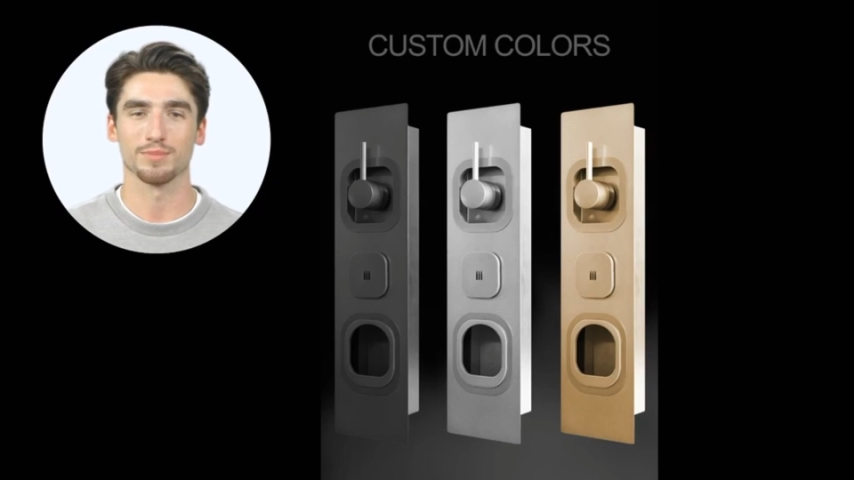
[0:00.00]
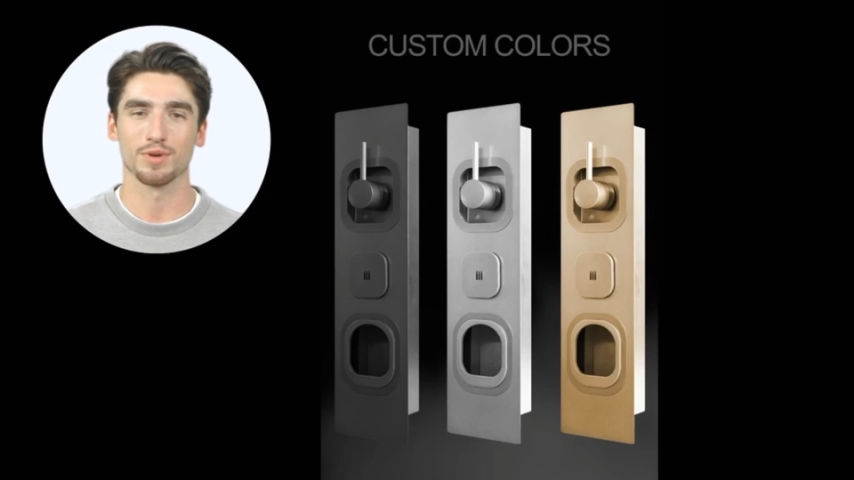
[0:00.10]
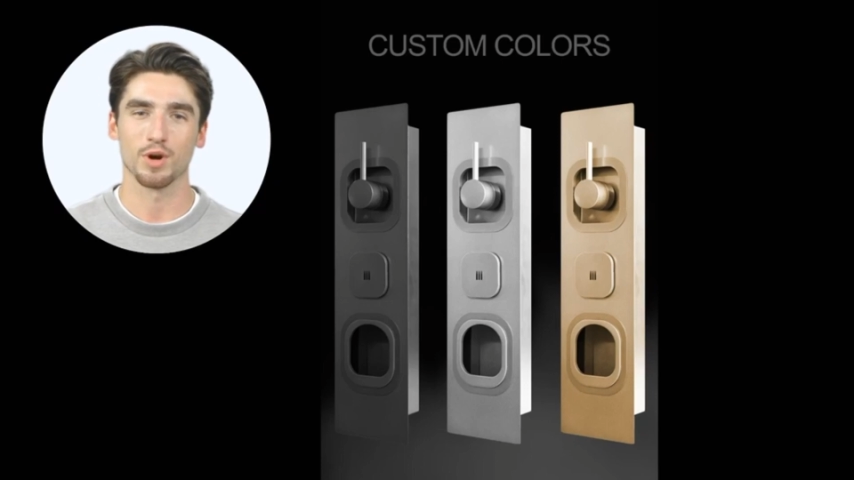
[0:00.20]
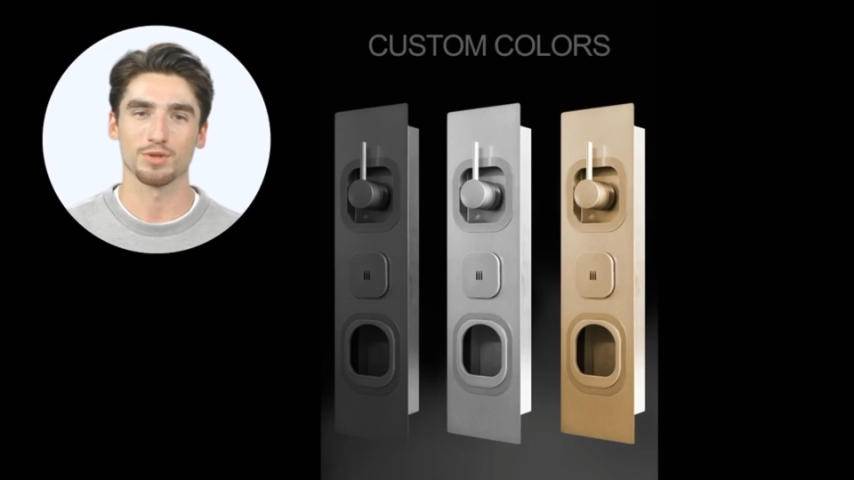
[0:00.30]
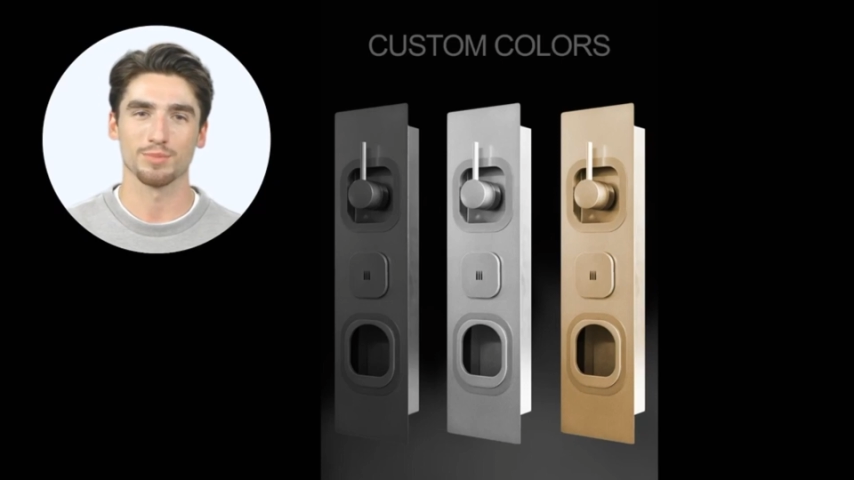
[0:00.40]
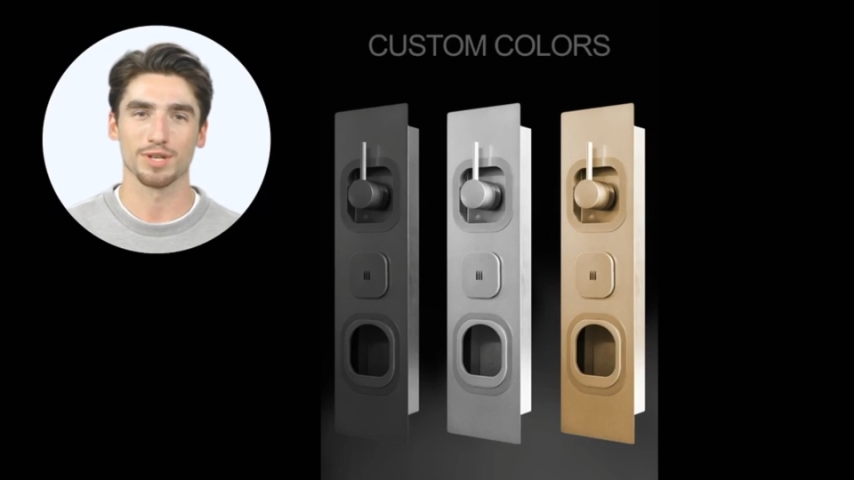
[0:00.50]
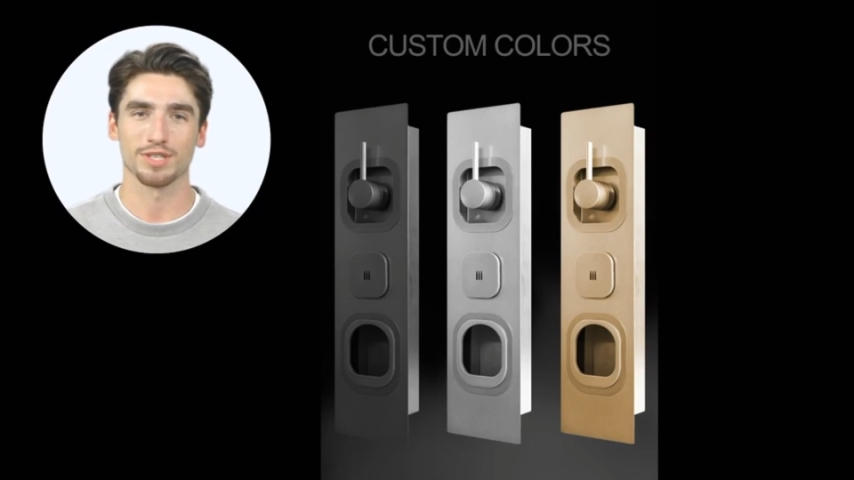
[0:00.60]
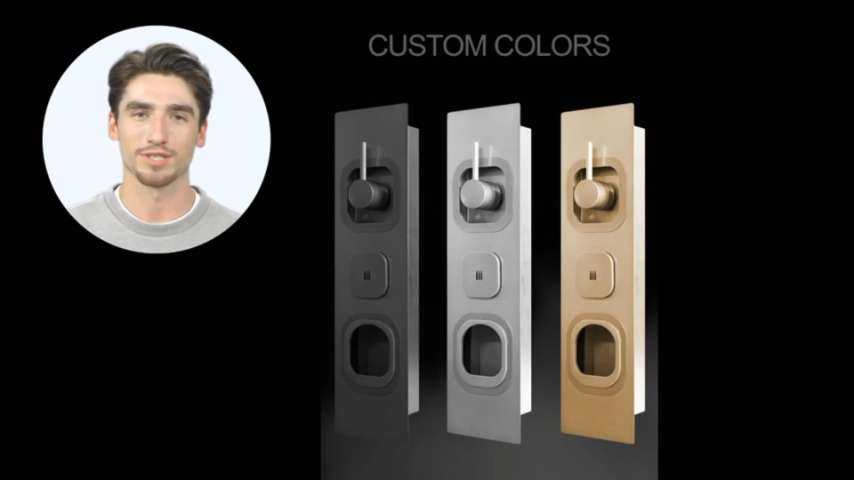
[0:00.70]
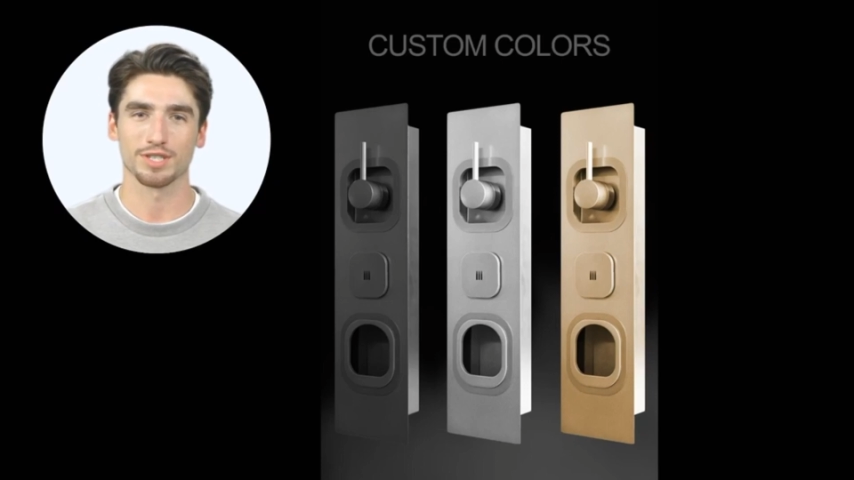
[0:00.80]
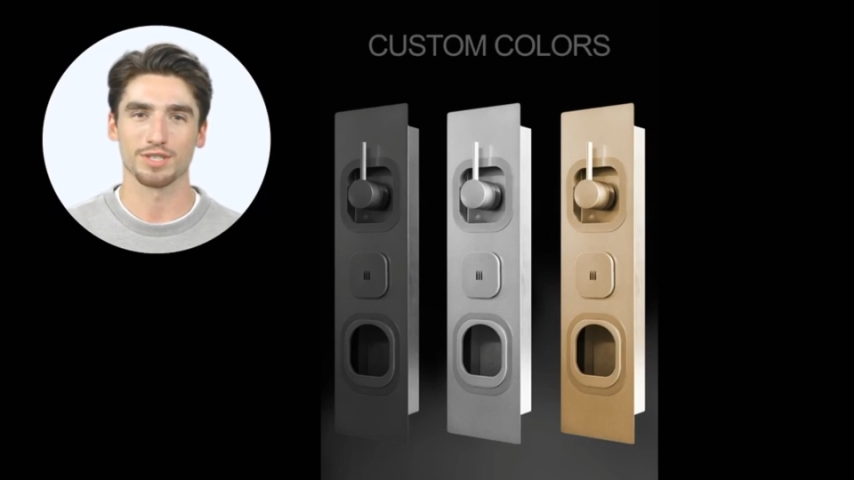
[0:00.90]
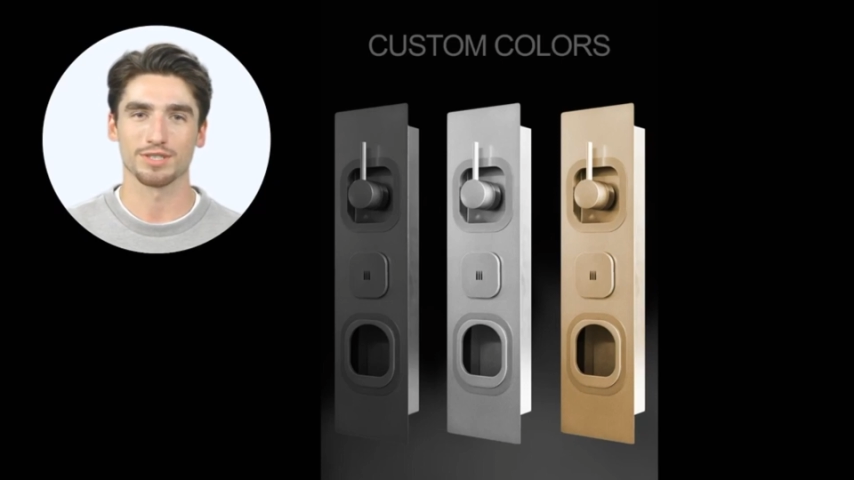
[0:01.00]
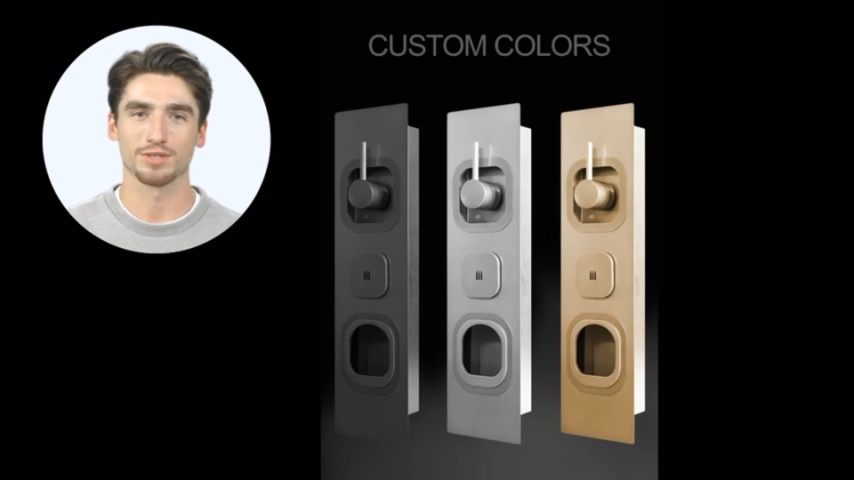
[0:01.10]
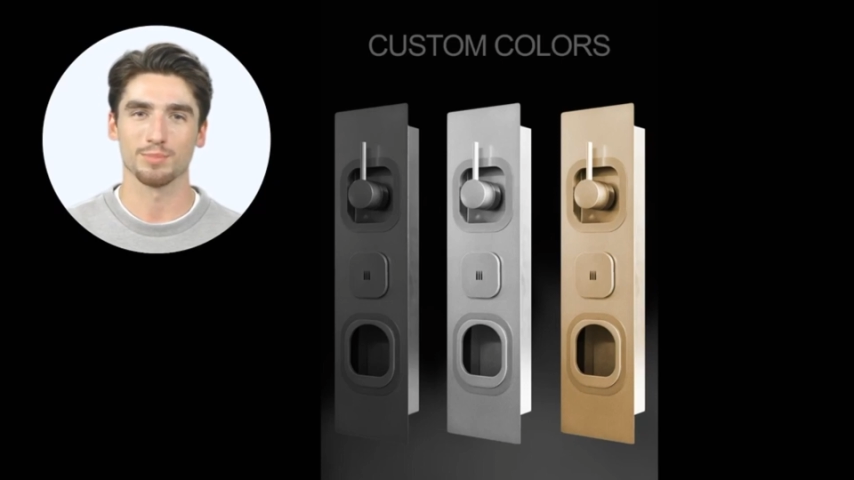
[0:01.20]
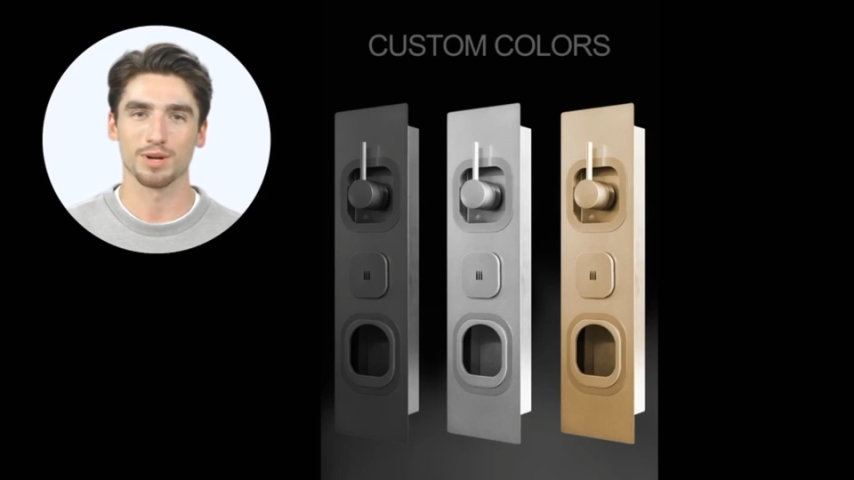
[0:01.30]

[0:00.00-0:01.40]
the ultimate conditions to